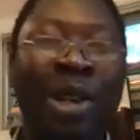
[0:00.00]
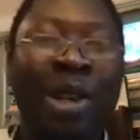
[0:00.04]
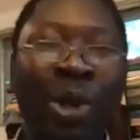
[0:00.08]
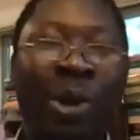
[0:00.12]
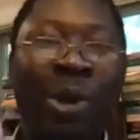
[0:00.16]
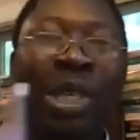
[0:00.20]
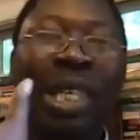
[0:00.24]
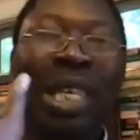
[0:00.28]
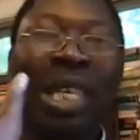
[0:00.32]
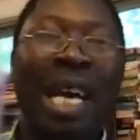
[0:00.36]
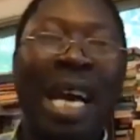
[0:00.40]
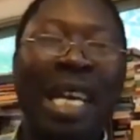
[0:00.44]

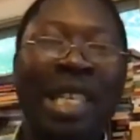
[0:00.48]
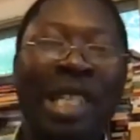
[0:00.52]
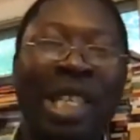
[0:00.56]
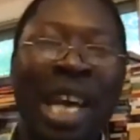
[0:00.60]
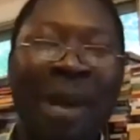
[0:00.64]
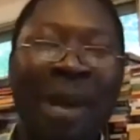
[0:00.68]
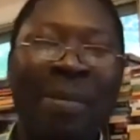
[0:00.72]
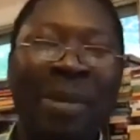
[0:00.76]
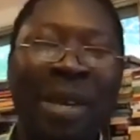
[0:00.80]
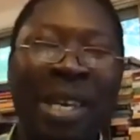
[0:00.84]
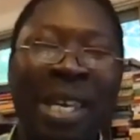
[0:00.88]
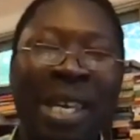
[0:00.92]
using
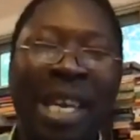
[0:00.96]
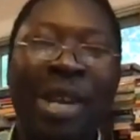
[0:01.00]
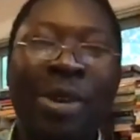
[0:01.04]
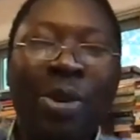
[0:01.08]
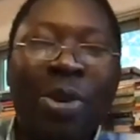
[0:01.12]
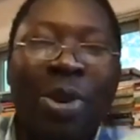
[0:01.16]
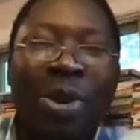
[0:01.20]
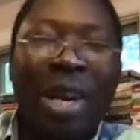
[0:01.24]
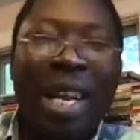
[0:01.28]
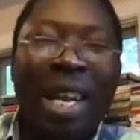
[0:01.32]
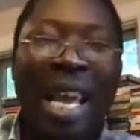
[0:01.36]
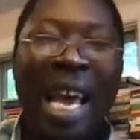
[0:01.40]
Ajami in
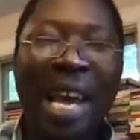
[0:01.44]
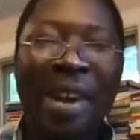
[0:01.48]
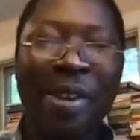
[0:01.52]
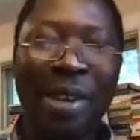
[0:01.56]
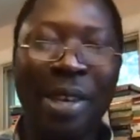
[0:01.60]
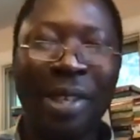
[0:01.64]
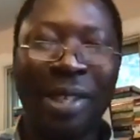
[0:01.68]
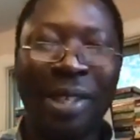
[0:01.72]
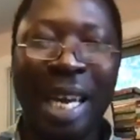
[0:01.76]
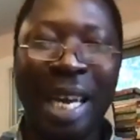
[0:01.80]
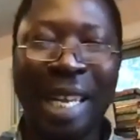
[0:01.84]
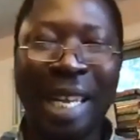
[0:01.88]
rural
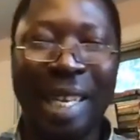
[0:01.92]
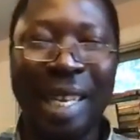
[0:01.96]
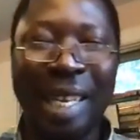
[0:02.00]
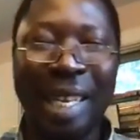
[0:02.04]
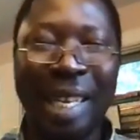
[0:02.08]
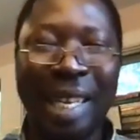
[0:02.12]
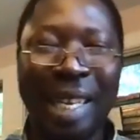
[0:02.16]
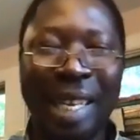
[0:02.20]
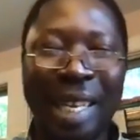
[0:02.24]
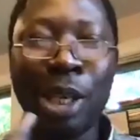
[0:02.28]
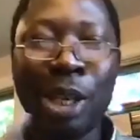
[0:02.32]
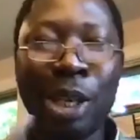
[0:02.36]
areas. I think
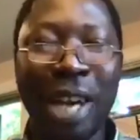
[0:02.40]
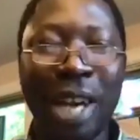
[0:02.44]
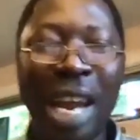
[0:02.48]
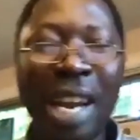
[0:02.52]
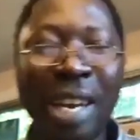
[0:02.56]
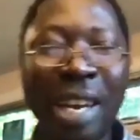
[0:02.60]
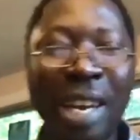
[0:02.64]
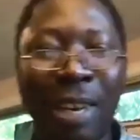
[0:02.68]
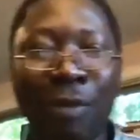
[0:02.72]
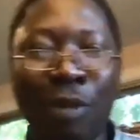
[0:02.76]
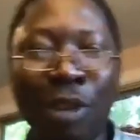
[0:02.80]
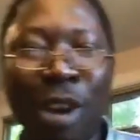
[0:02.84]
this is a
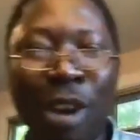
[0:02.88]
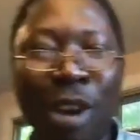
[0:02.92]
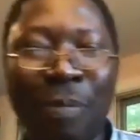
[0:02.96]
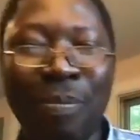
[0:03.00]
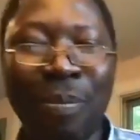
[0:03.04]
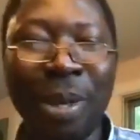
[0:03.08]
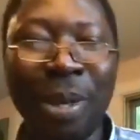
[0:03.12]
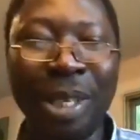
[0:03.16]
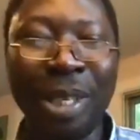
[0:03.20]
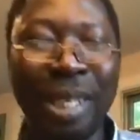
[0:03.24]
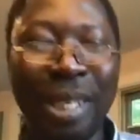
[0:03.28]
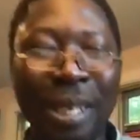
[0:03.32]
great
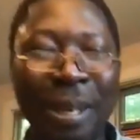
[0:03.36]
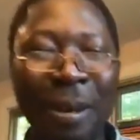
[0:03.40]
development.